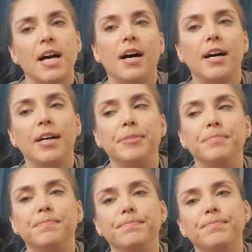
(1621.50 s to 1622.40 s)

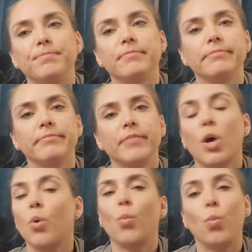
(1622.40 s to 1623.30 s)
when
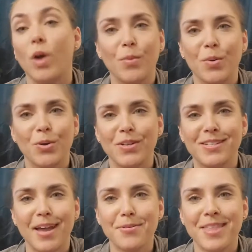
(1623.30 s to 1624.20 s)
we were doing
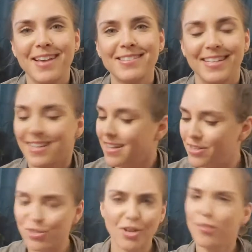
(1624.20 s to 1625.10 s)
Tonight with Cassidy. Because,
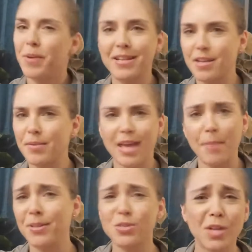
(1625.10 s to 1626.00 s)
the pandemic
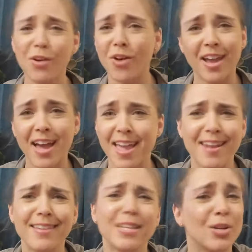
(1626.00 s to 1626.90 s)
happens, we go on
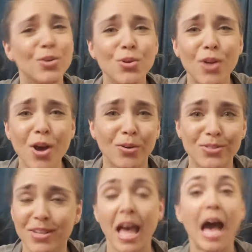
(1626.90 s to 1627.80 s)
hiatus, and who knows?
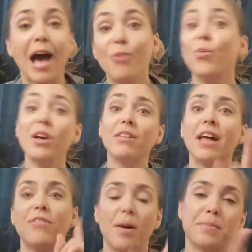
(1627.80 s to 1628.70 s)
I will
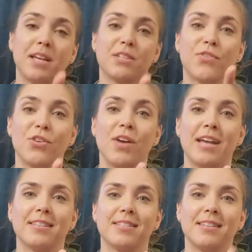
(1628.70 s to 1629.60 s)
have updates for you
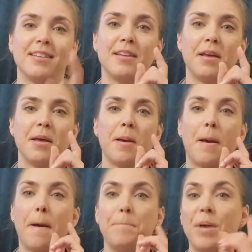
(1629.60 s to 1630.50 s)
guys
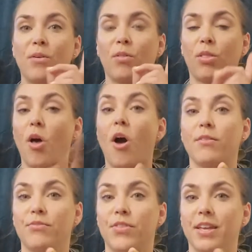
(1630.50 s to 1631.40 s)
about a lot
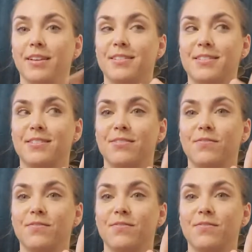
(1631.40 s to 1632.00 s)
of things